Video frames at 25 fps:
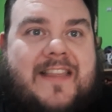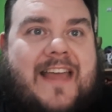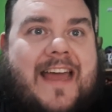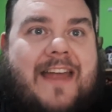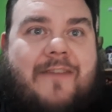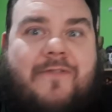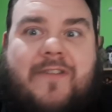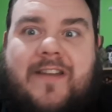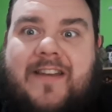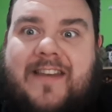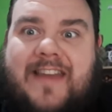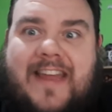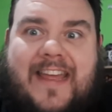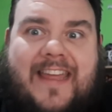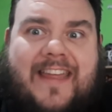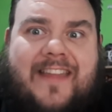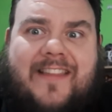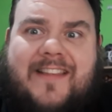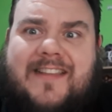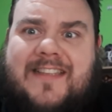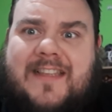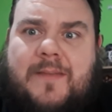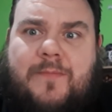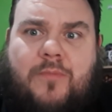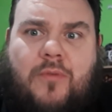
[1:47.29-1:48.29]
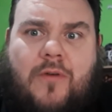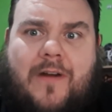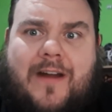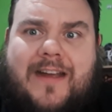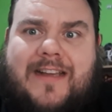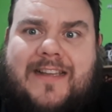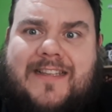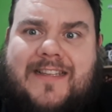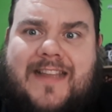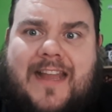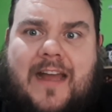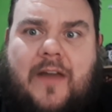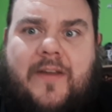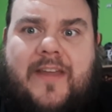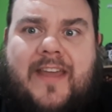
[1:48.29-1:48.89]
they're ridiculously priced now.